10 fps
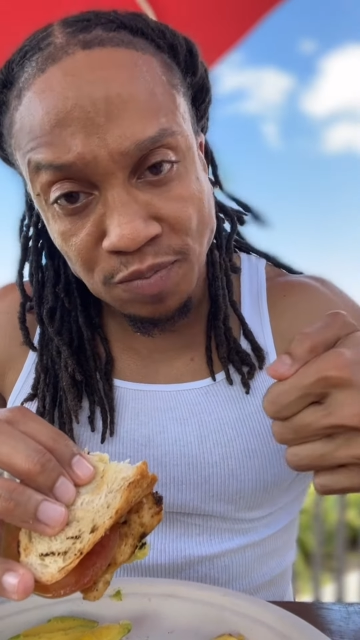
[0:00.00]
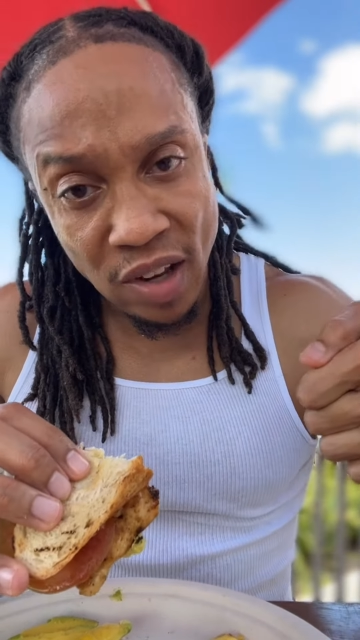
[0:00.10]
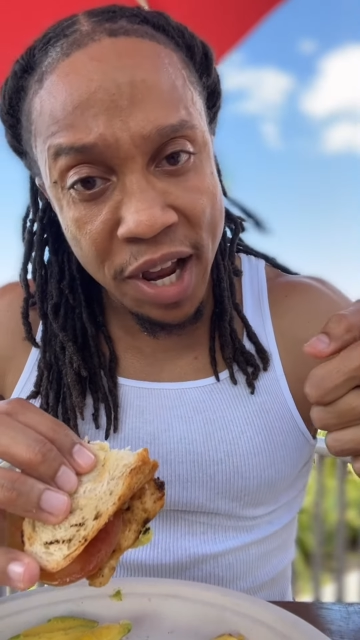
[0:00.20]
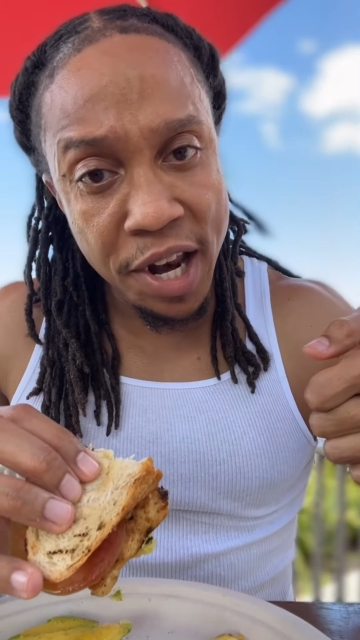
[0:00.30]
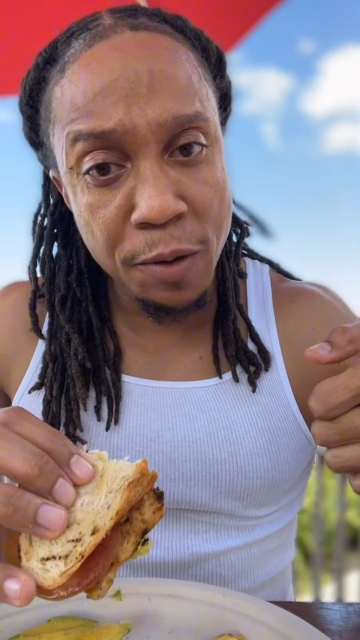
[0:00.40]

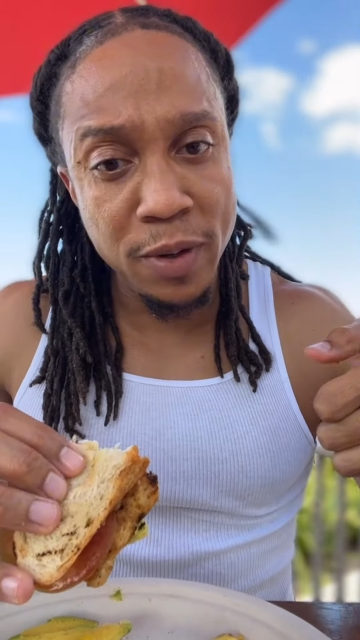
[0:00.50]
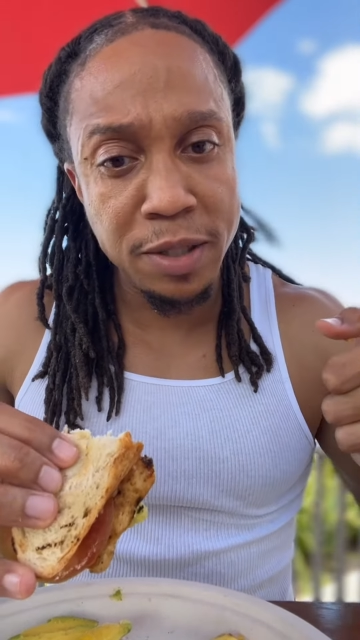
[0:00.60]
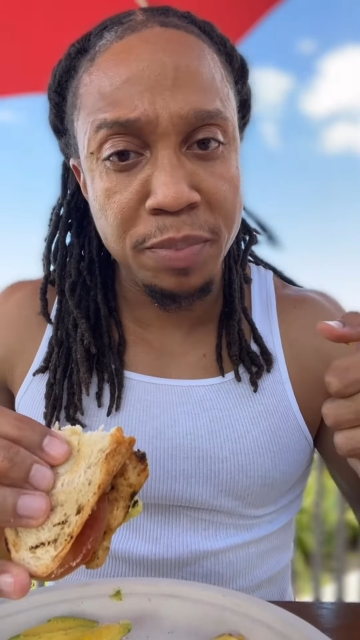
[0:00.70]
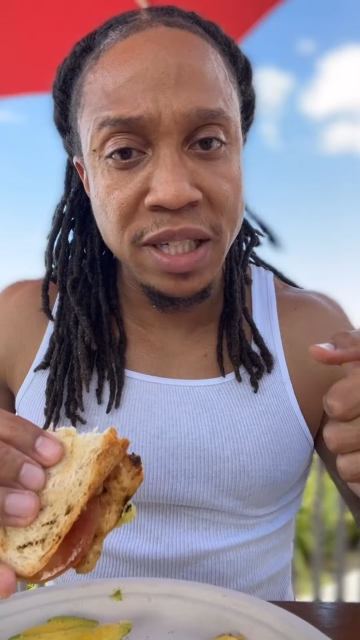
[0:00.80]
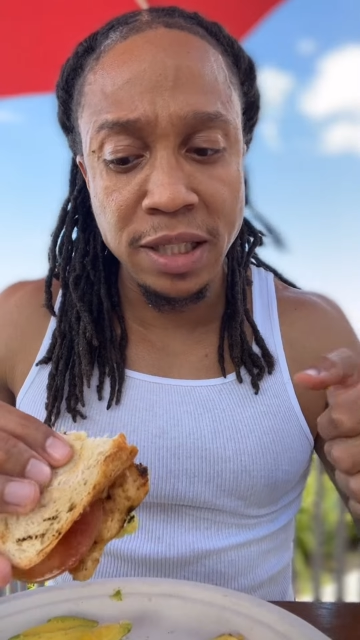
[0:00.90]
They hit it with
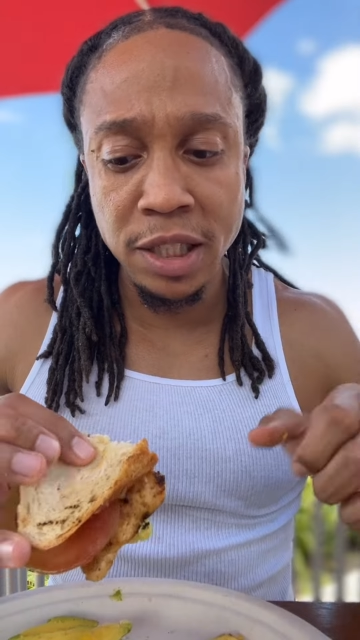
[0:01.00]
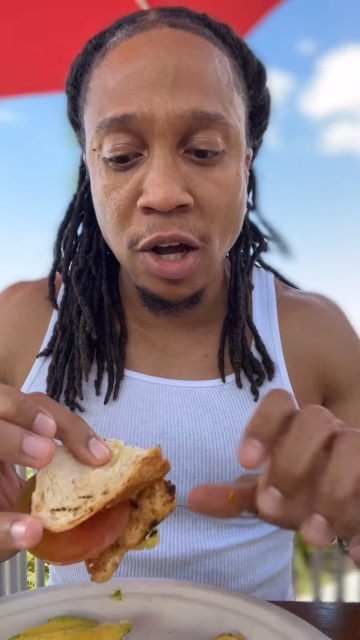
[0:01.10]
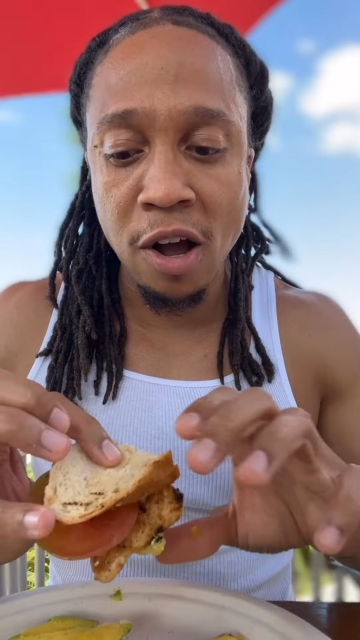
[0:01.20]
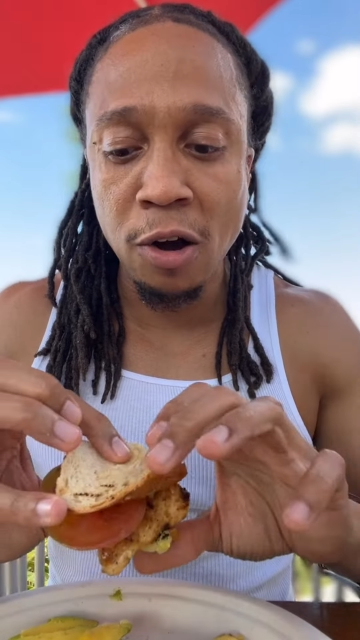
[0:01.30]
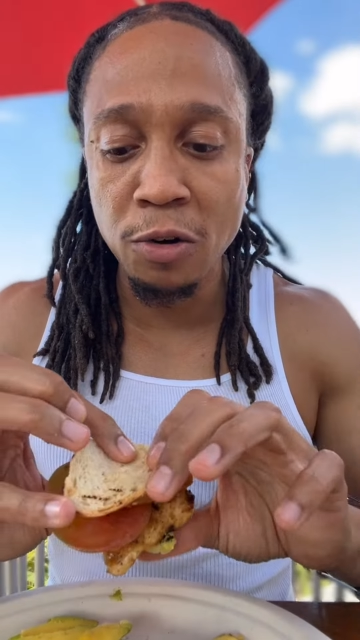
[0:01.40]
the
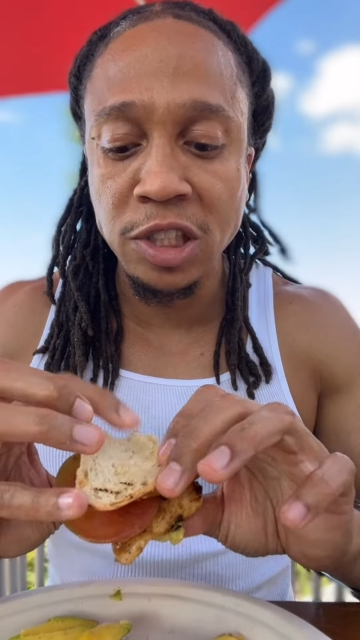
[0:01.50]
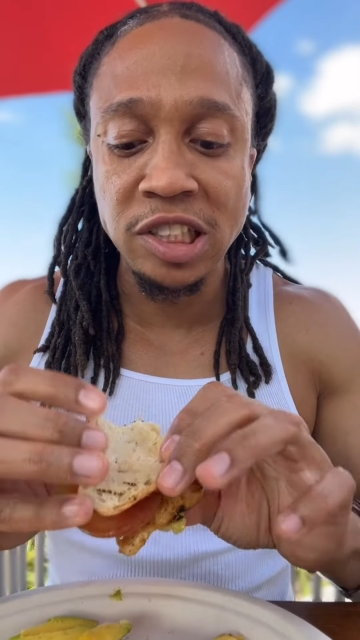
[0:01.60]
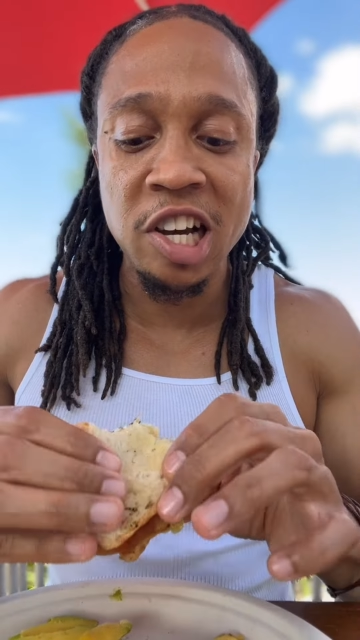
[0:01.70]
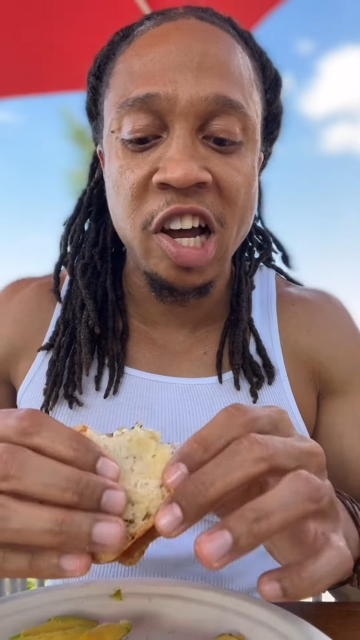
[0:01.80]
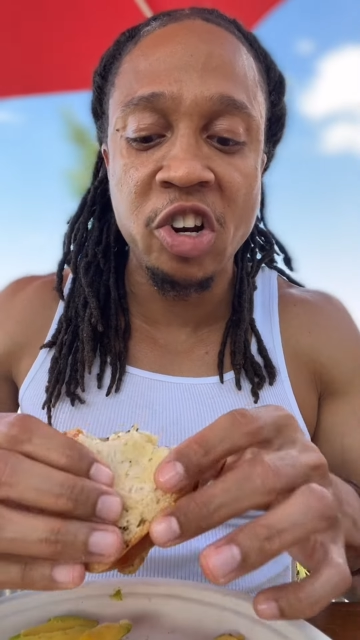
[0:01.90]
panini. Oh, because
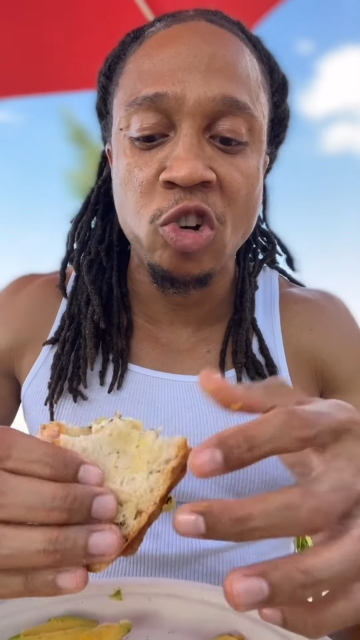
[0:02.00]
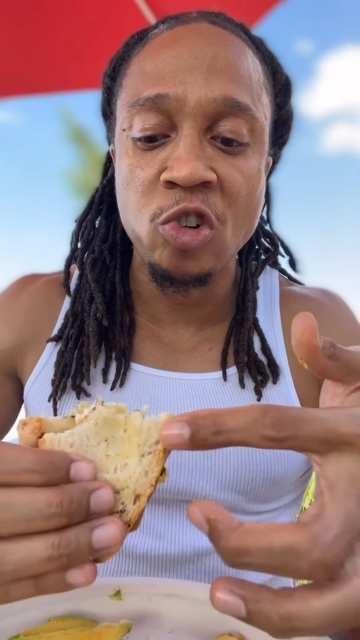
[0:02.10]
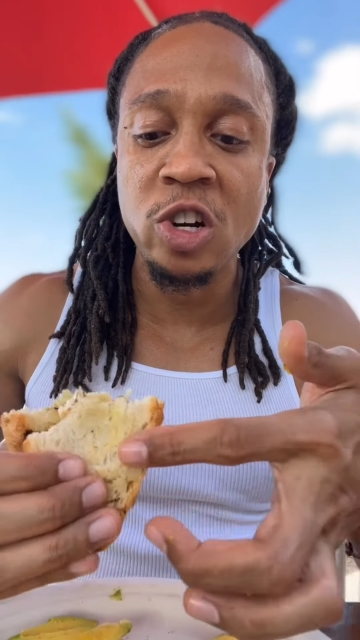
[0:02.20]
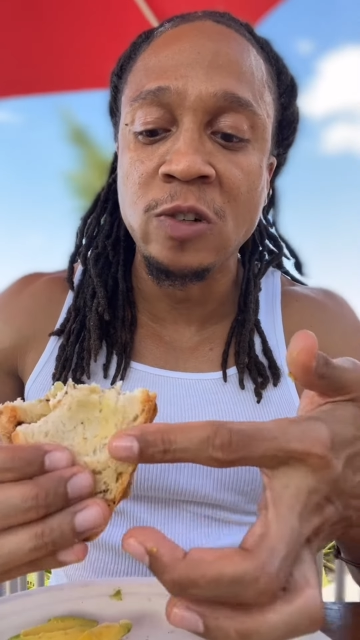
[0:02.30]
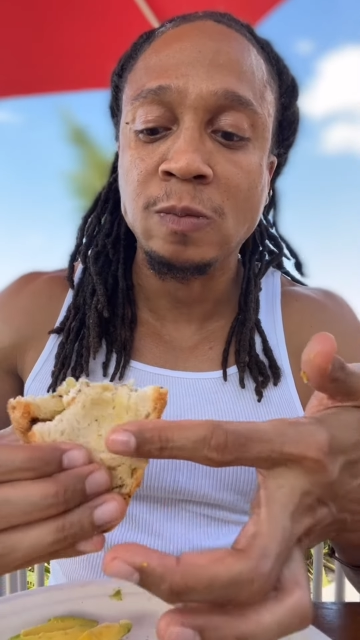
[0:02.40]
that got the
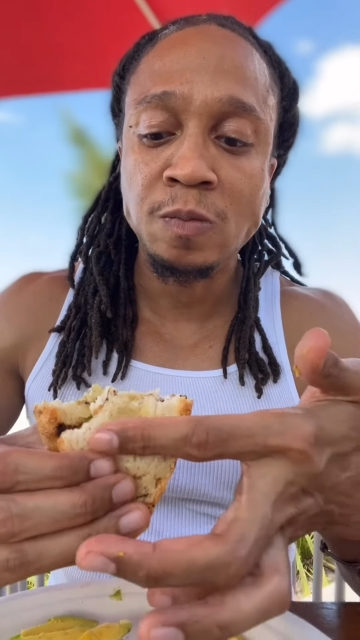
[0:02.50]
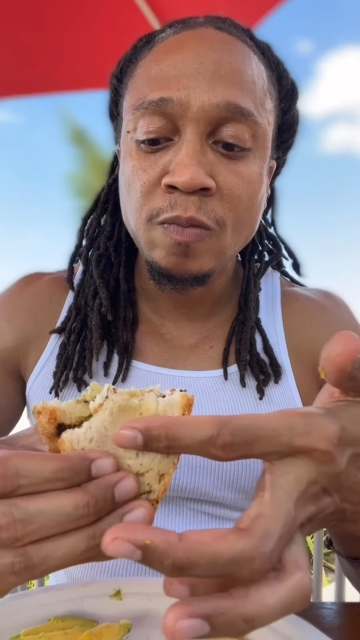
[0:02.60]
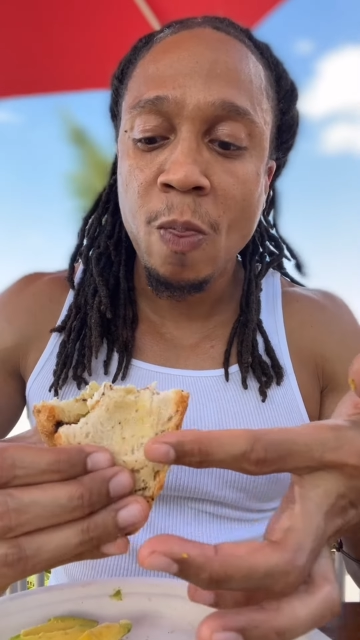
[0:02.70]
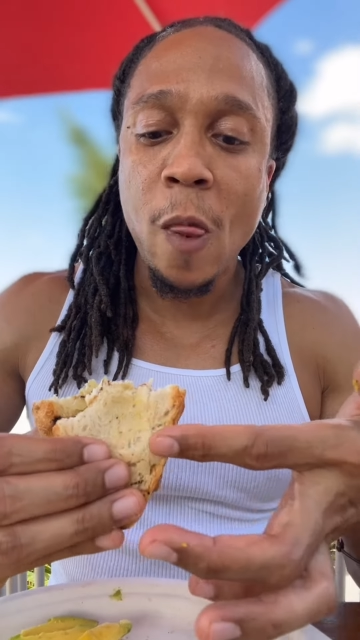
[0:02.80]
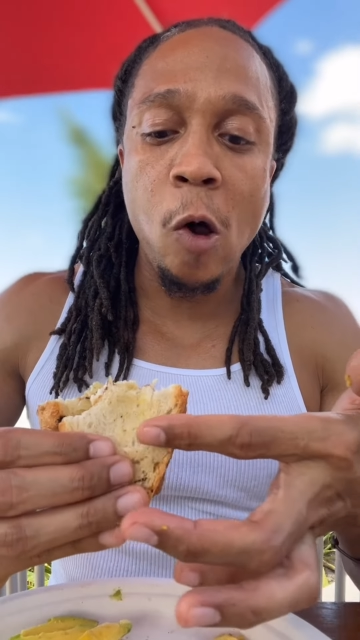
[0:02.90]
grip.
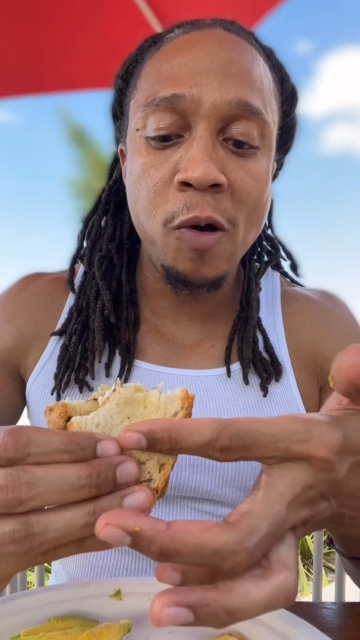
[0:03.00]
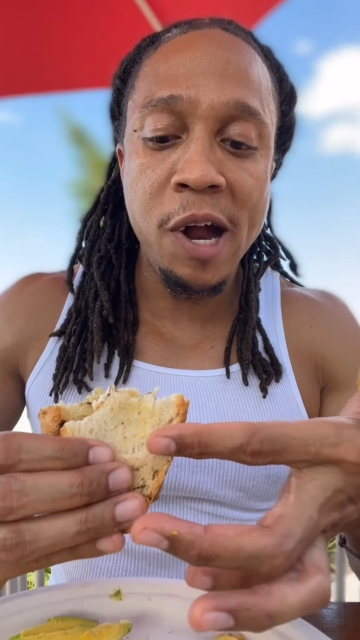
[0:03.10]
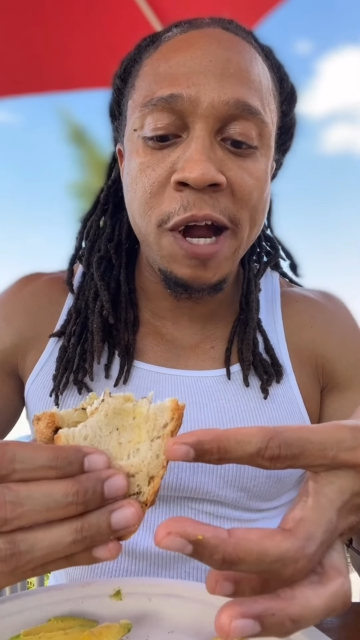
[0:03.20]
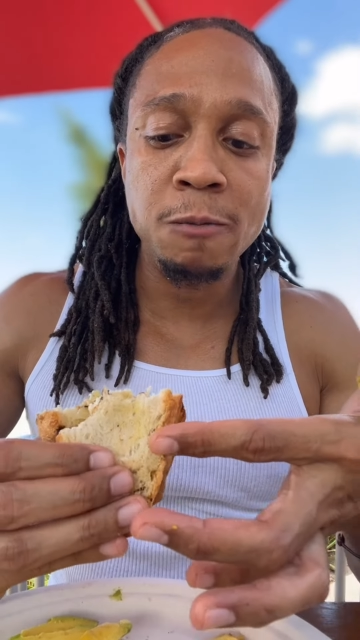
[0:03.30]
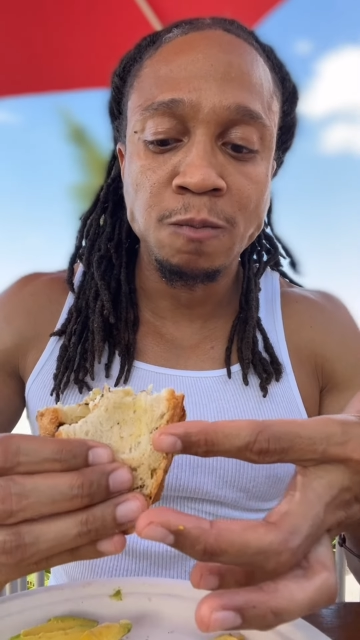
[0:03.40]

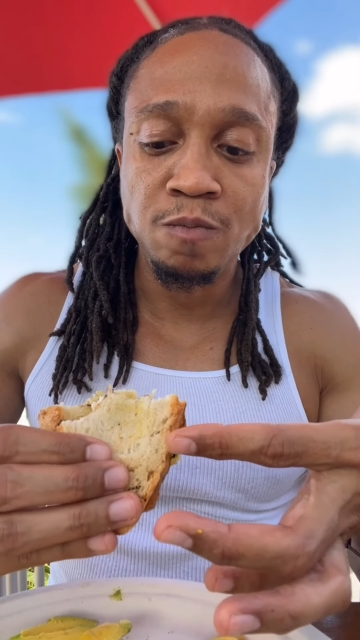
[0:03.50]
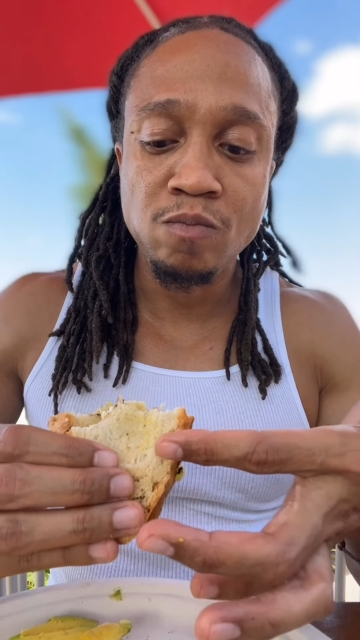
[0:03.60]
Okay.